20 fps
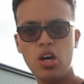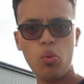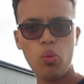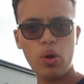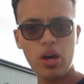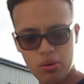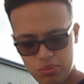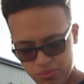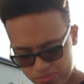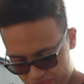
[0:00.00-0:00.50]

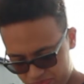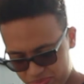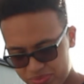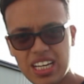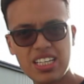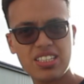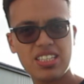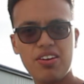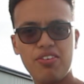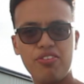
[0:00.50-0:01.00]
Well,
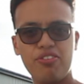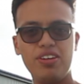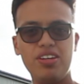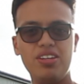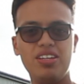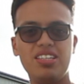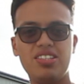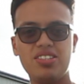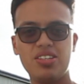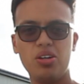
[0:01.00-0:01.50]
that's everything you
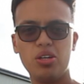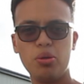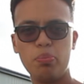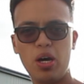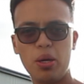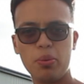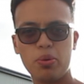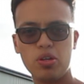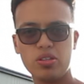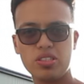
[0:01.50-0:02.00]
need to know on the
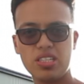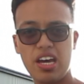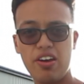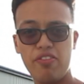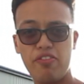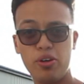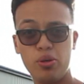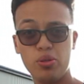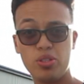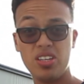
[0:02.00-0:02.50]
Pipercross air
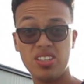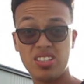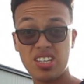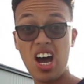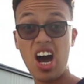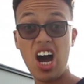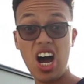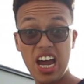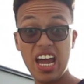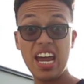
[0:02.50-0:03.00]
filters.
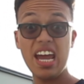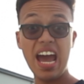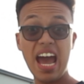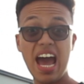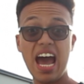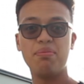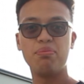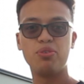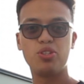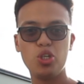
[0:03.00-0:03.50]
I
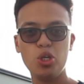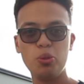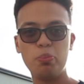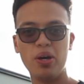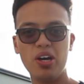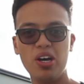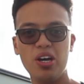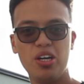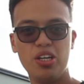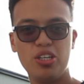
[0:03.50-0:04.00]
am
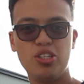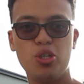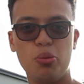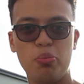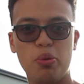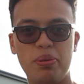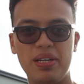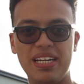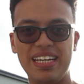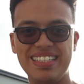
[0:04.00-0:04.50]
super
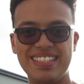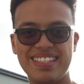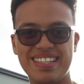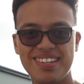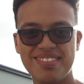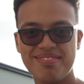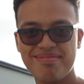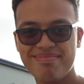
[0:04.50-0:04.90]
pleased.